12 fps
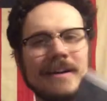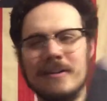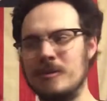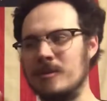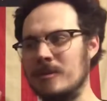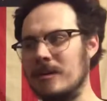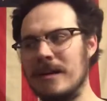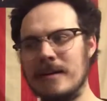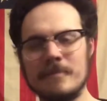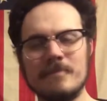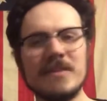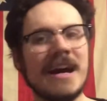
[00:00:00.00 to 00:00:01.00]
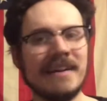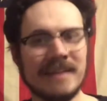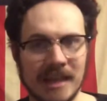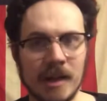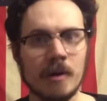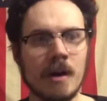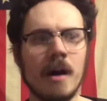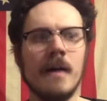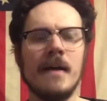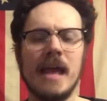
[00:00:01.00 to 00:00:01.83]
or Akira,